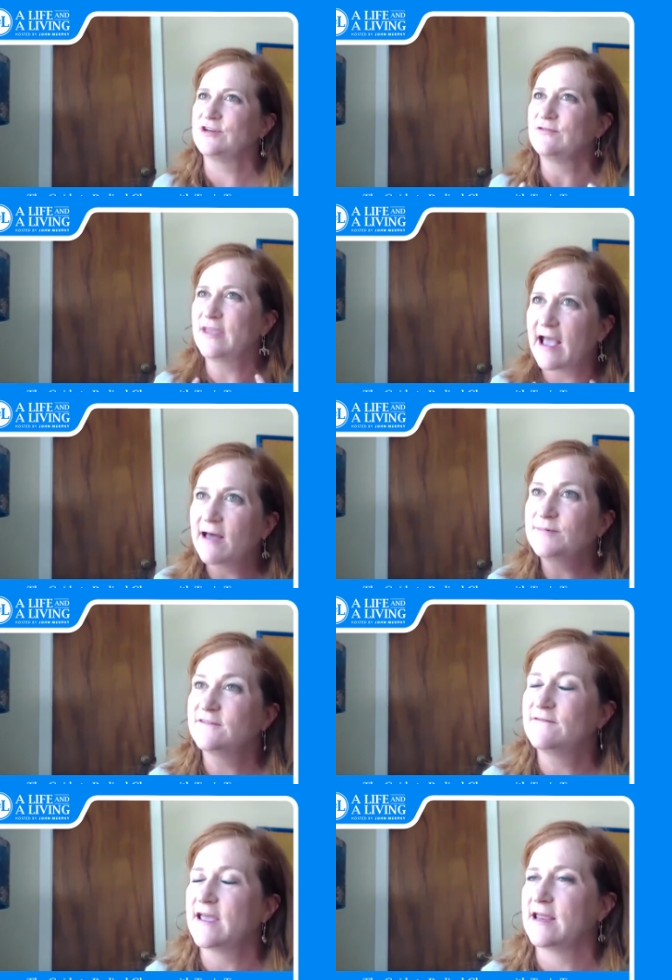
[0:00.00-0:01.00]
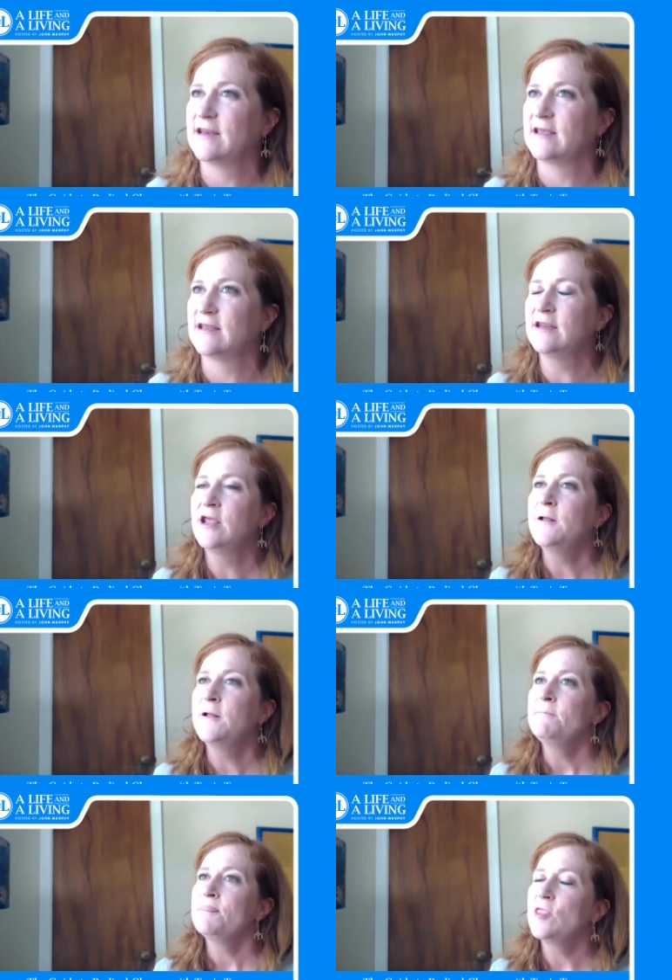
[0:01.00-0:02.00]
captivated
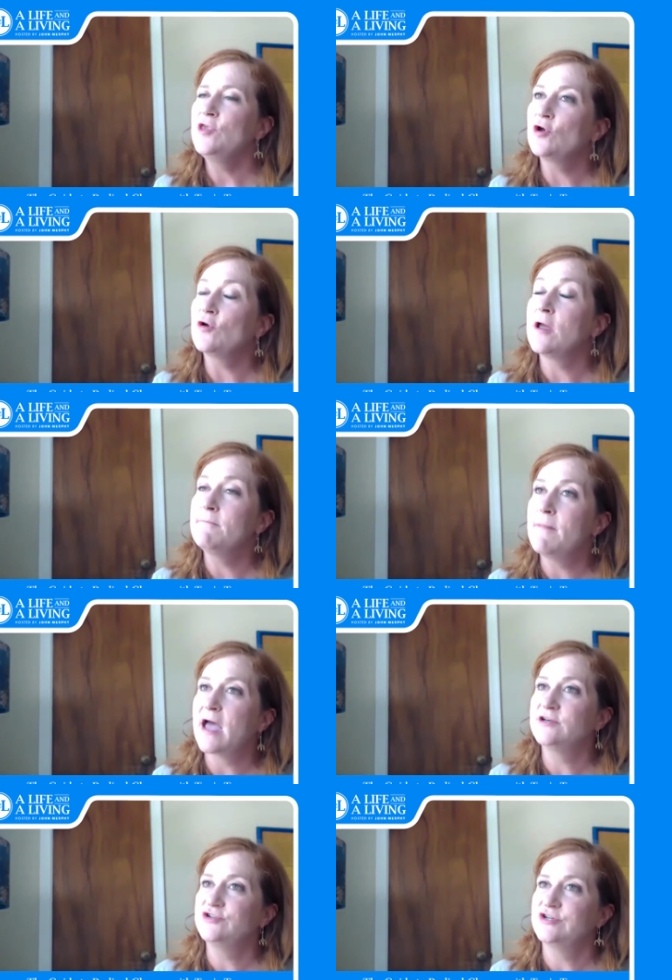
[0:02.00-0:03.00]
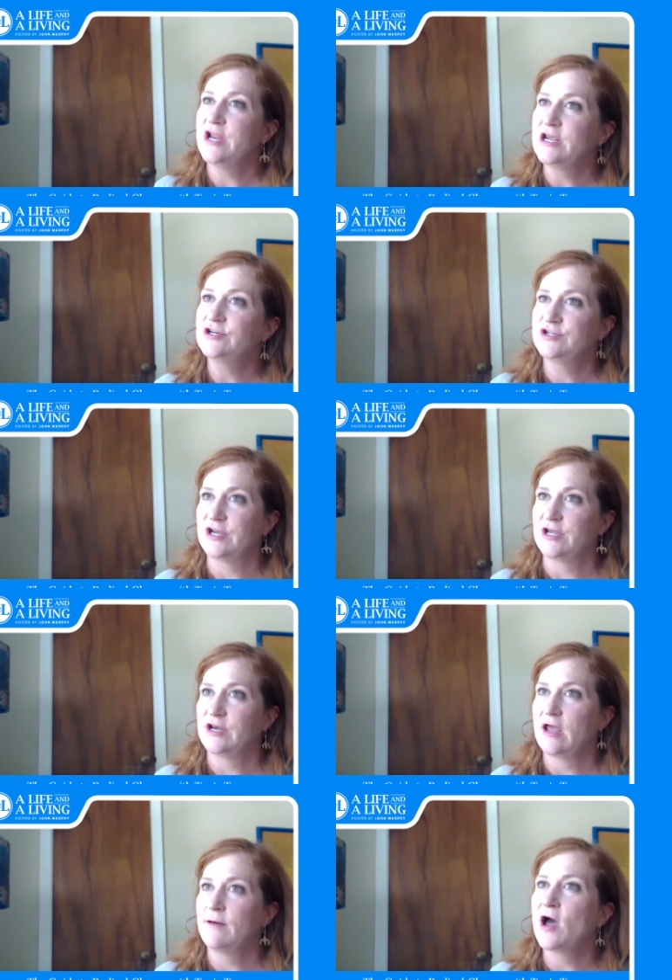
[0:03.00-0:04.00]
your
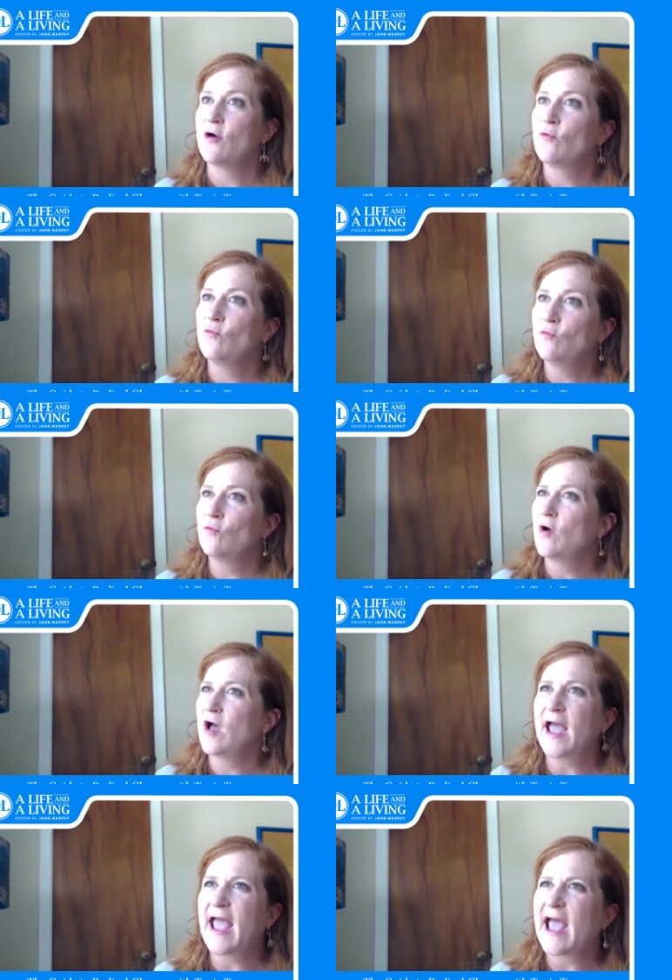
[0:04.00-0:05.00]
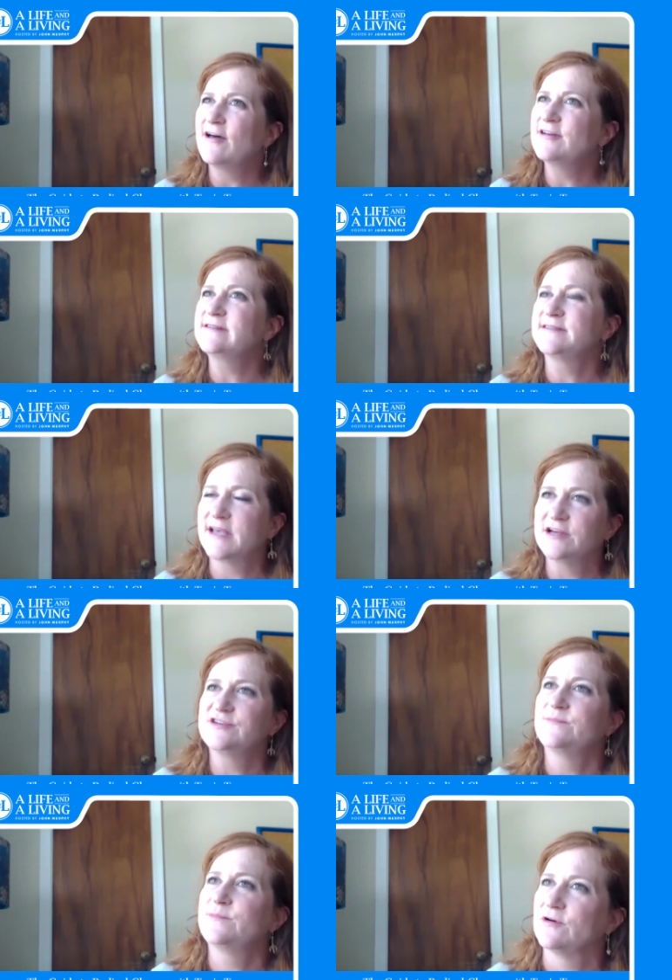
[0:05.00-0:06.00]
imagination about how does such
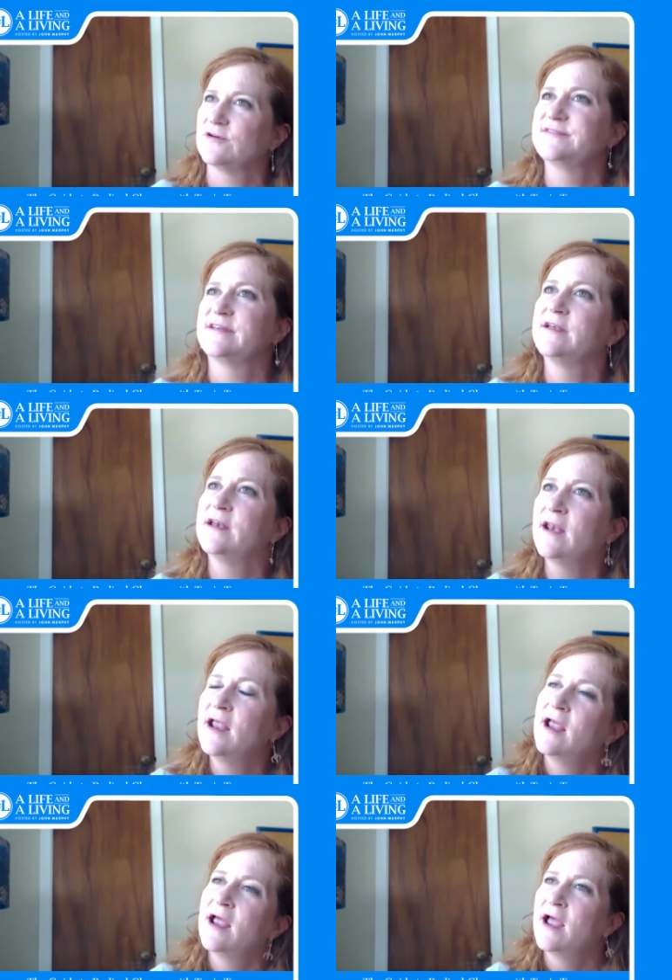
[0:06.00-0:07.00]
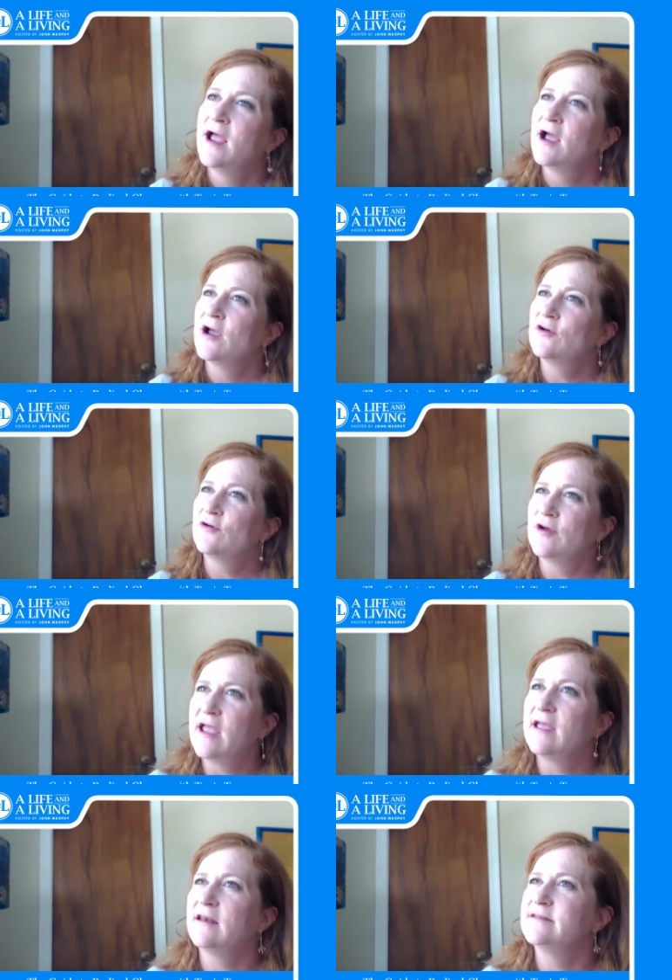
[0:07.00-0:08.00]
a person
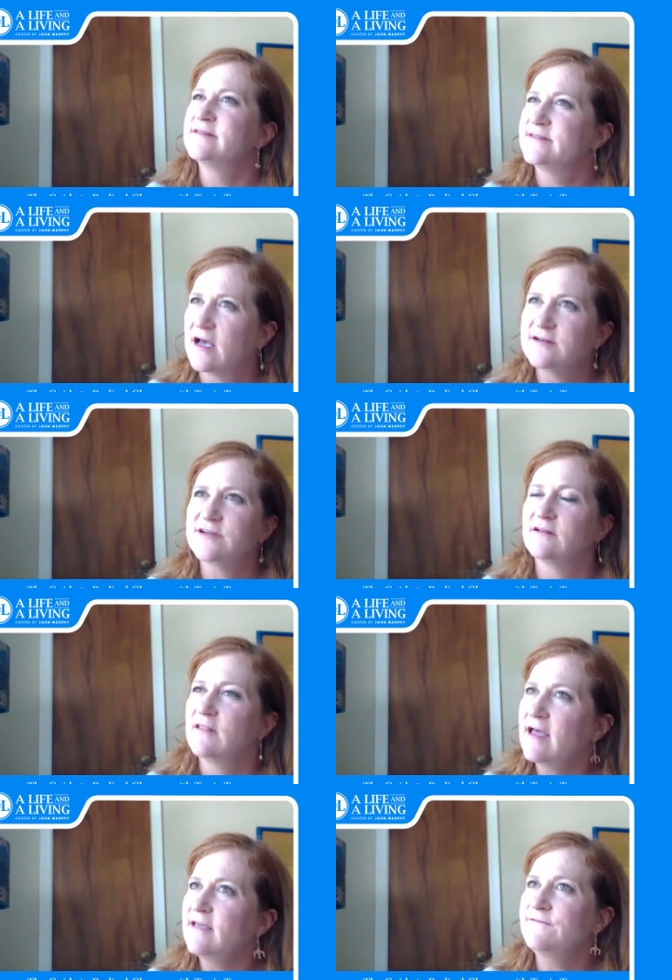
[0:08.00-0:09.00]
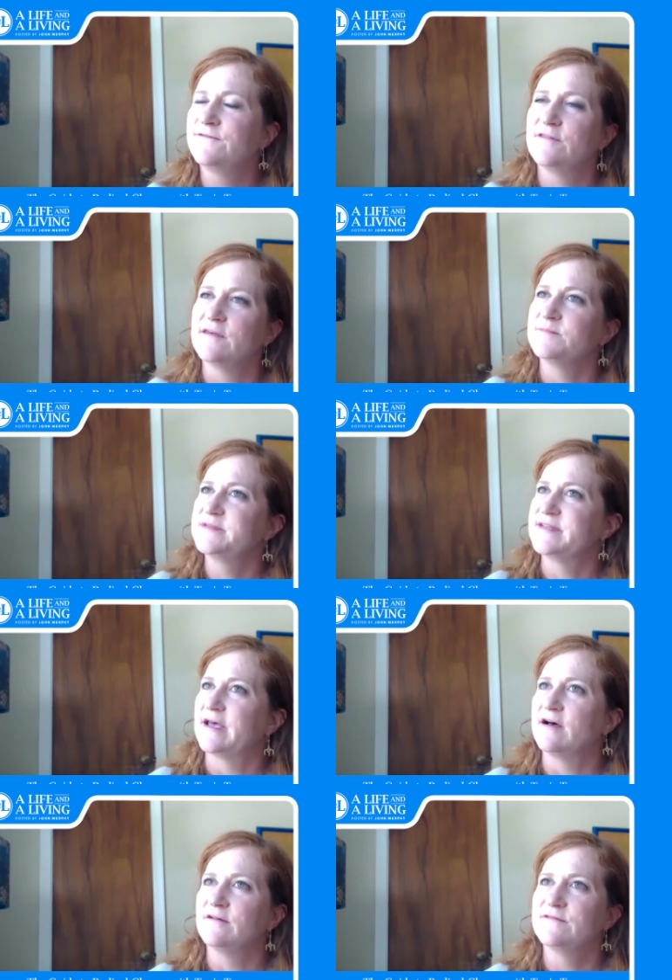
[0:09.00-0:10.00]
create such a life for
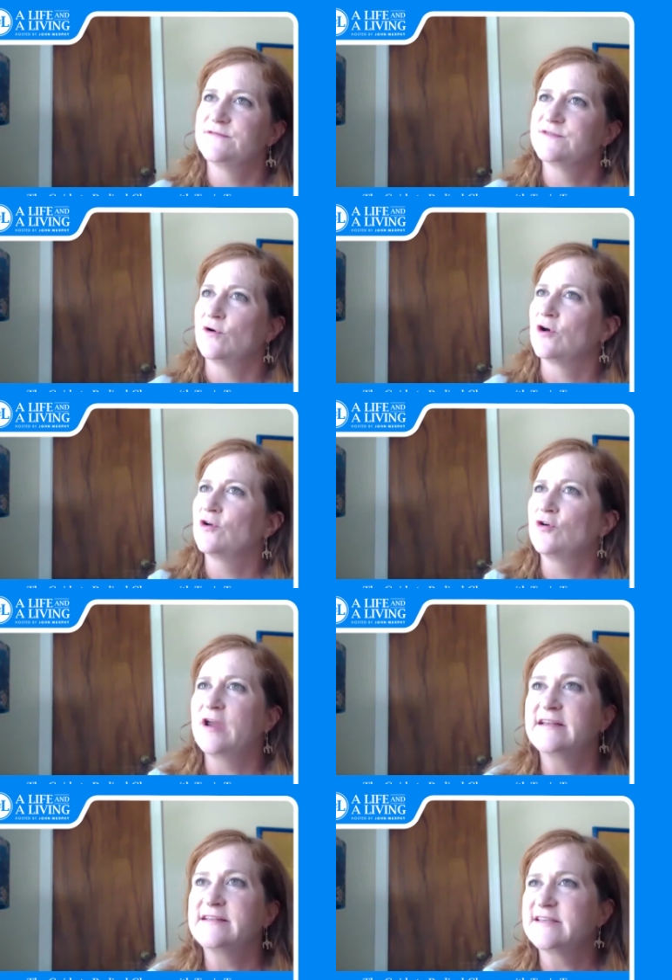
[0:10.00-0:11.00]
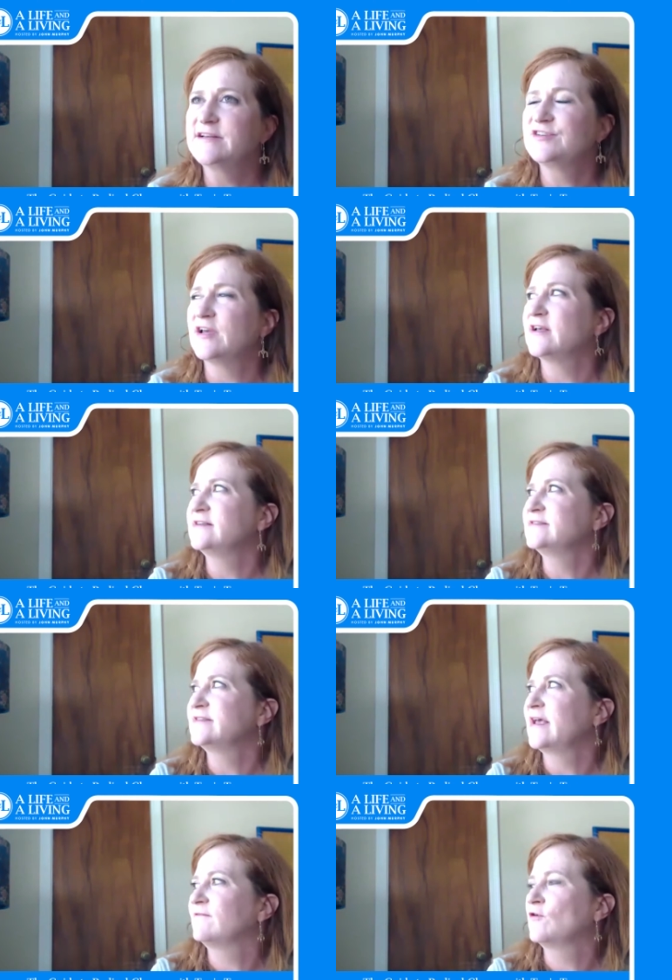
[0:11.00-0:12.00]
themselves, or create such a
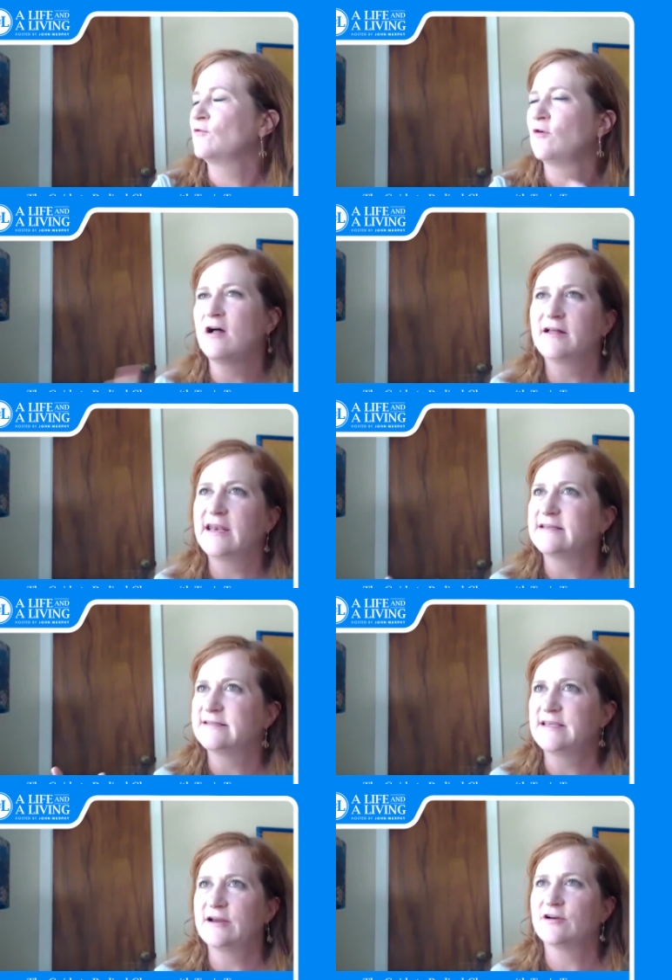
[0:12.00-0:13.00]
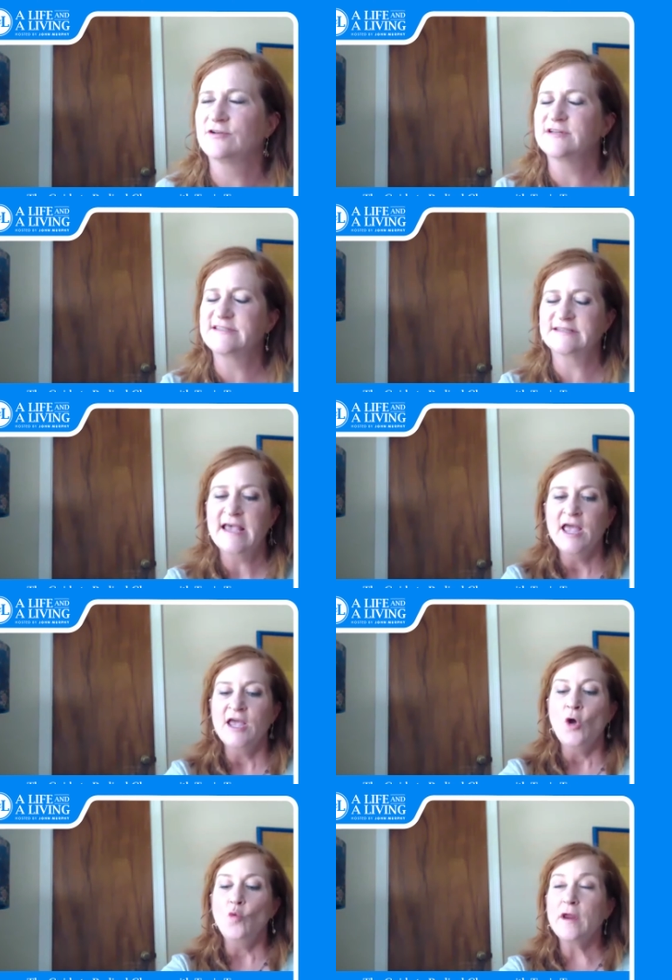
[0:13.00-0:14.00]
set of qualities and characteristics.
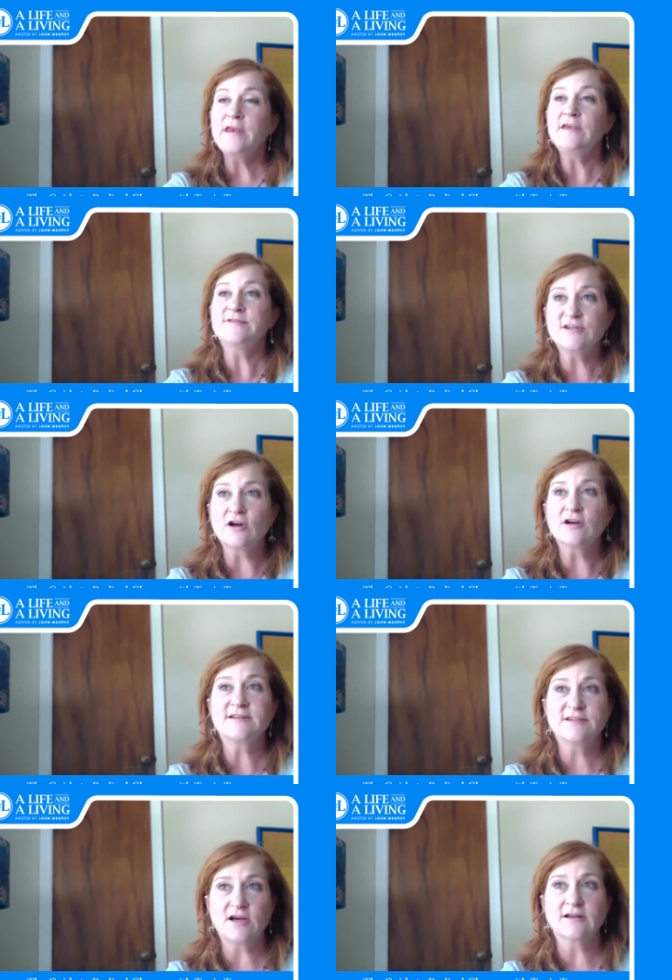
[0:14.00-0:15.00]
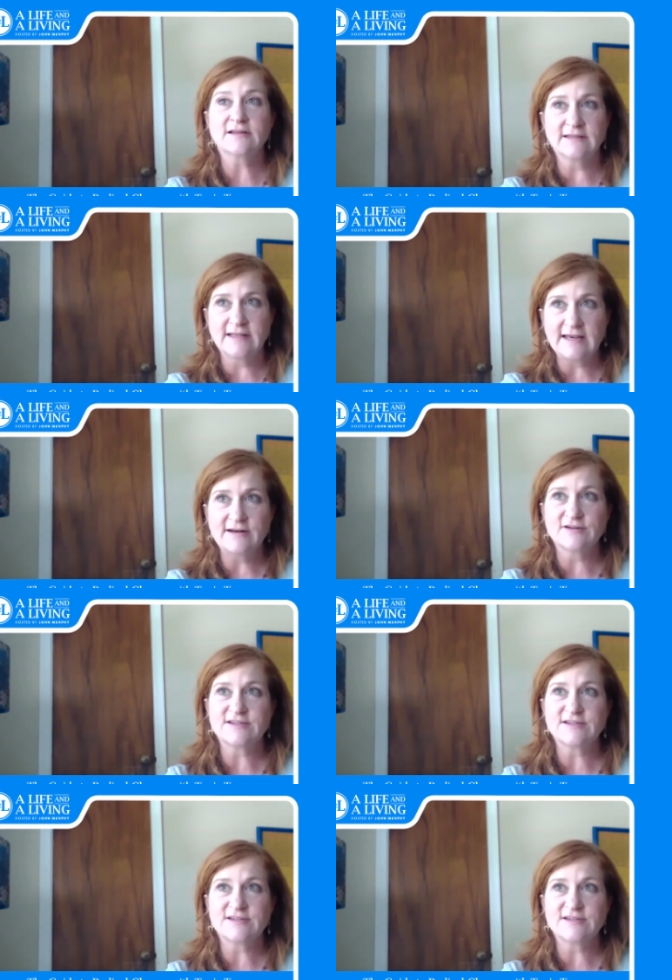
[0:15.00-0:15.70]
When you start to talk to leaders